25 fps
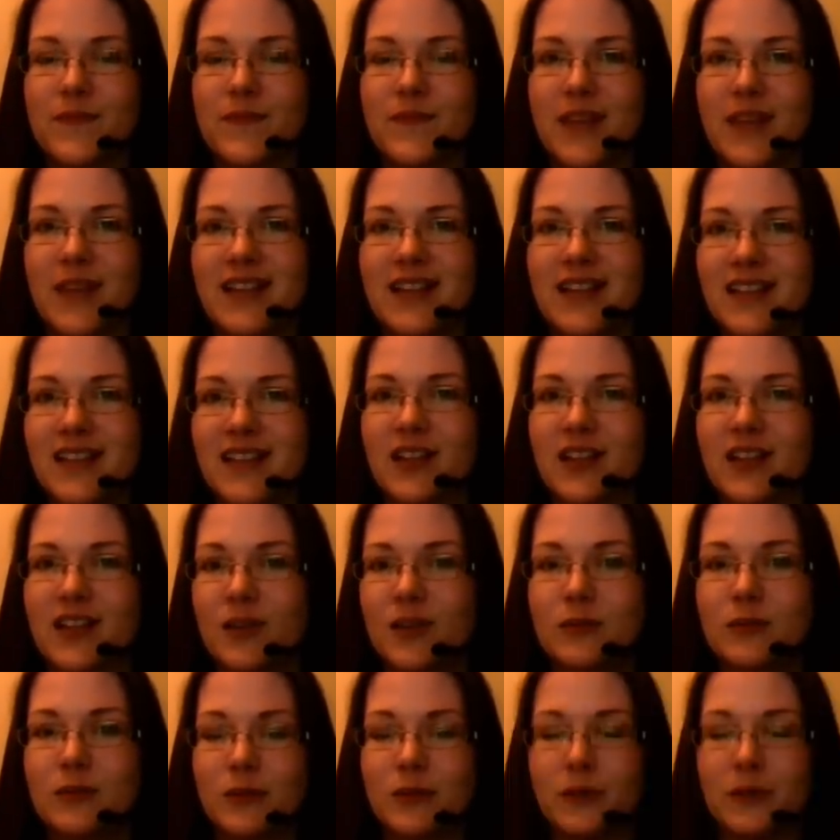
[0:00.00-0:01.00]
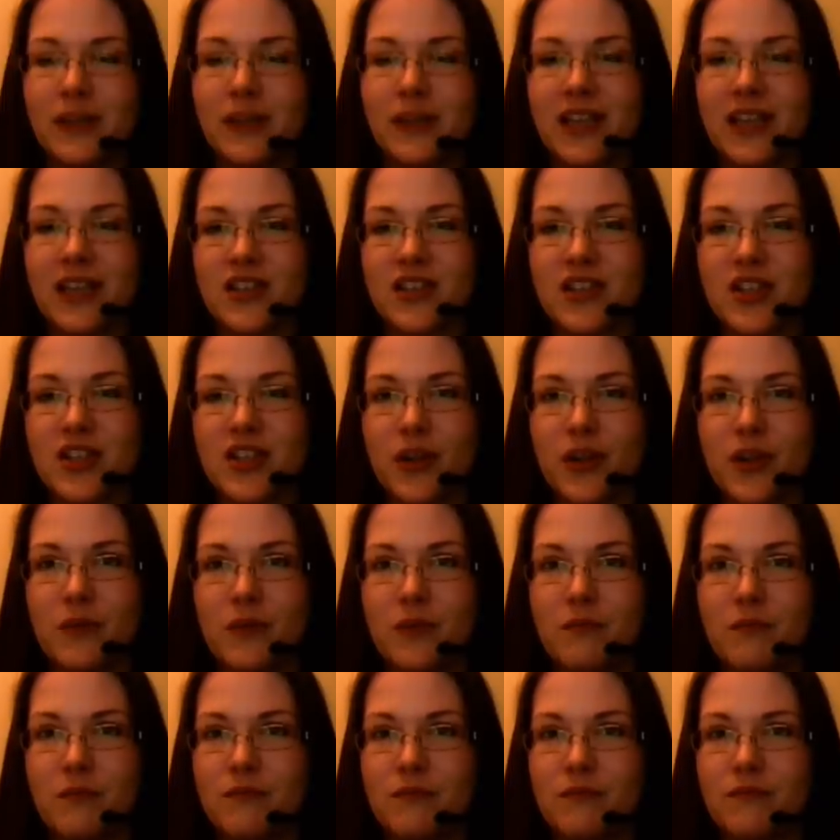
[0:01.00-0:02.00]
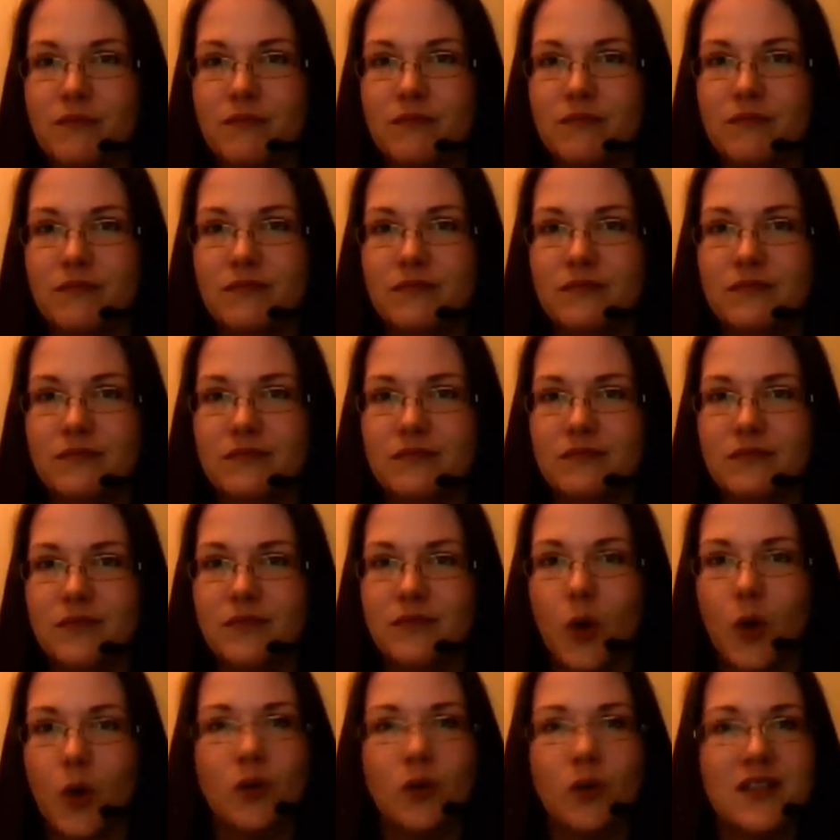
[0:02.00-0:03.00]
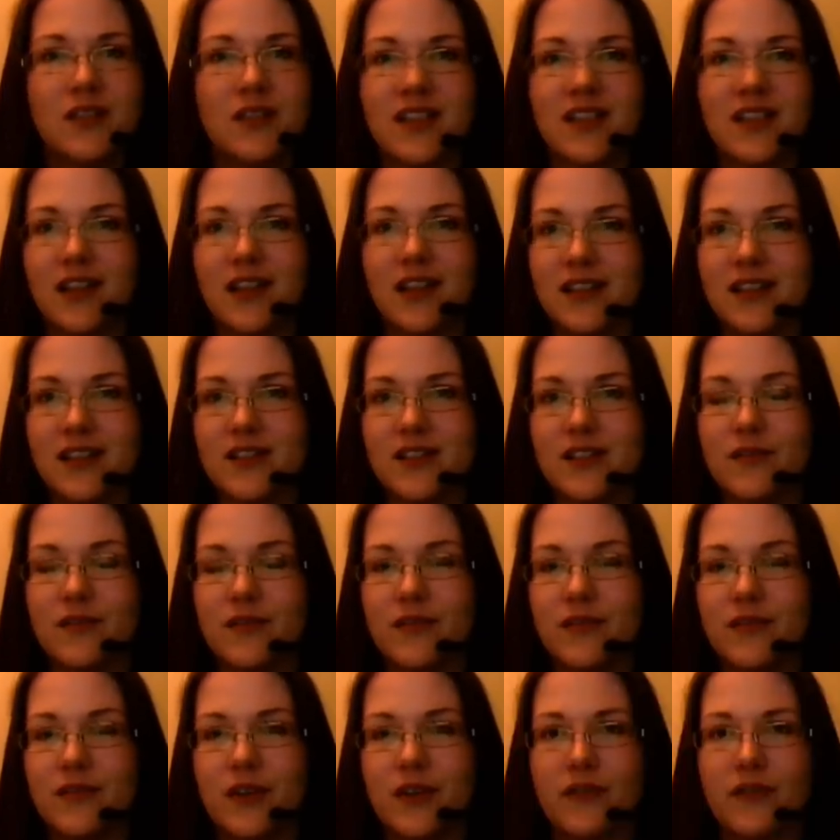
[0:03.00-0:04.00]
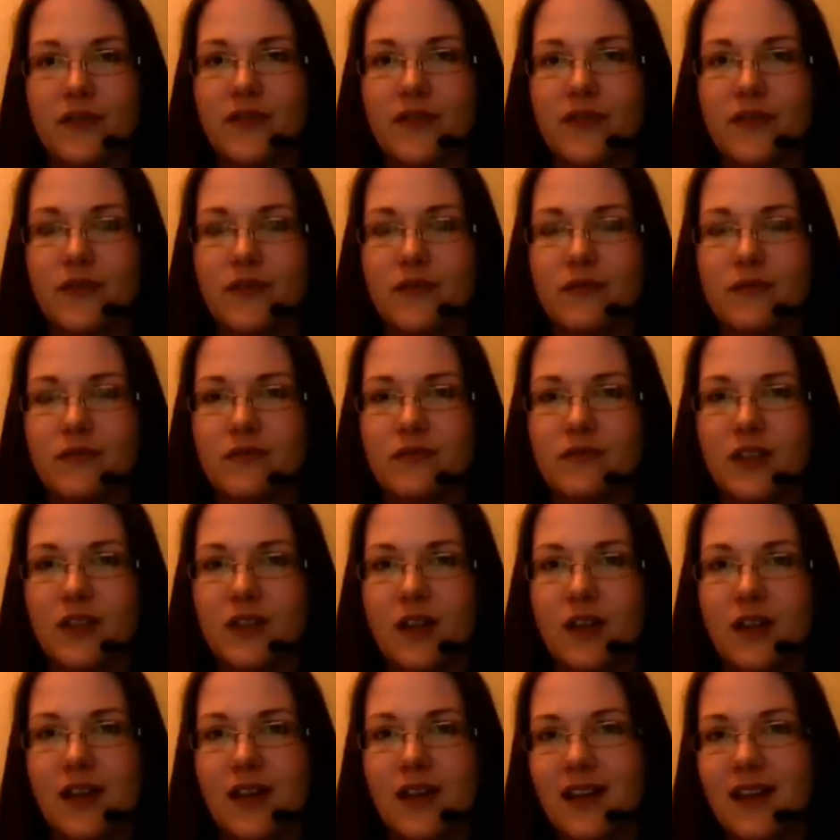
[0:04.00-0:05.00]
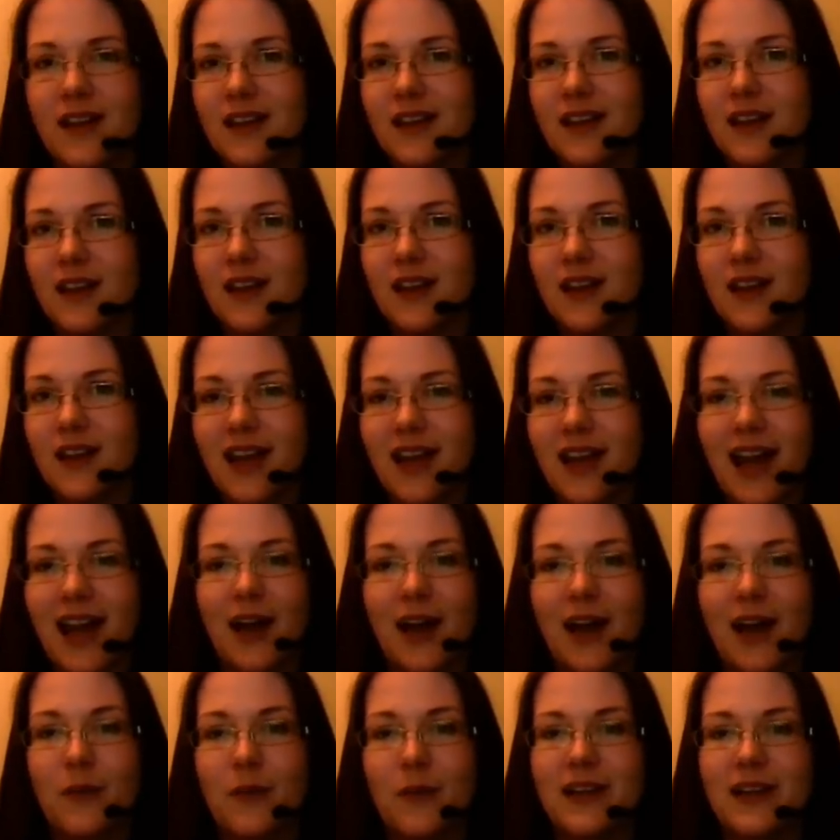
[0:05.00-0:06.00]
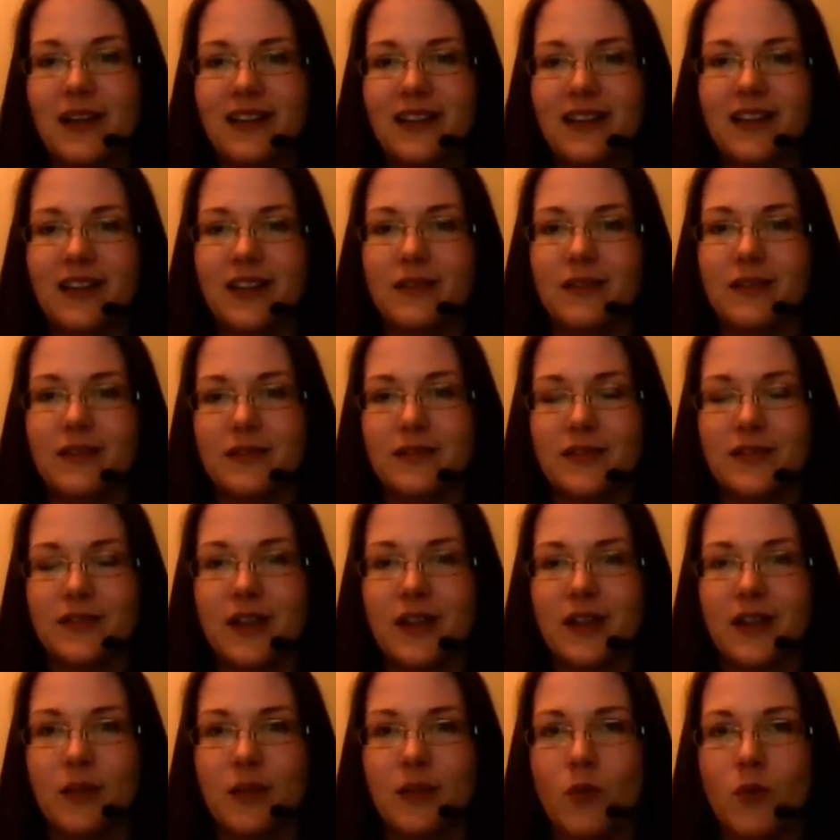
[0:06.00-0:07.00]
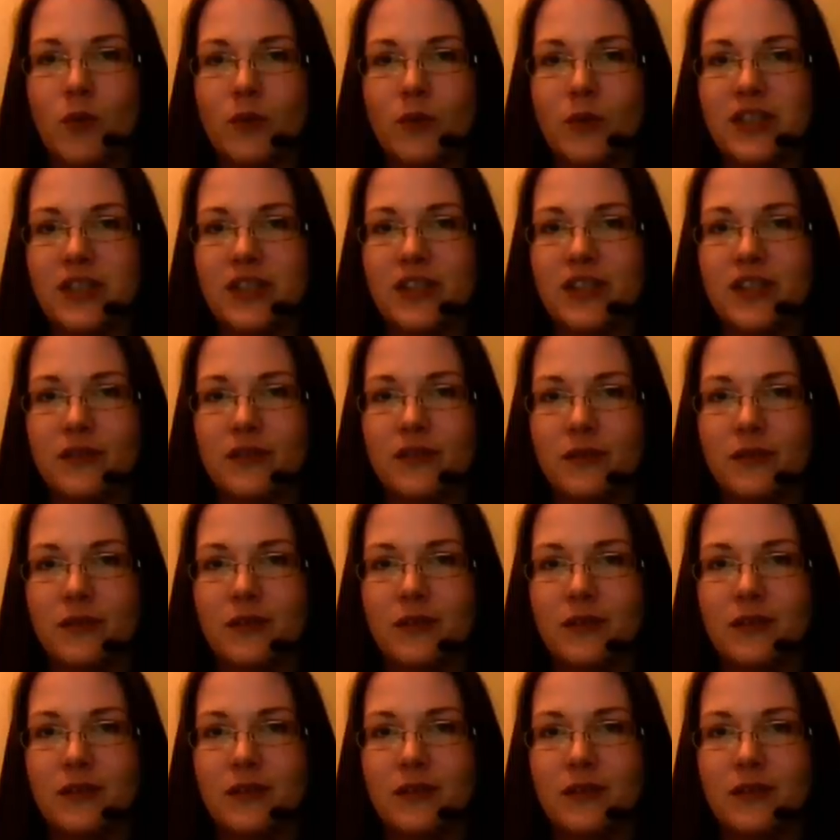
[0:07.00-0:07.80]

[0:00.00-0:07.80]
isn't it cool that we get to show all sides of how we live and what we do,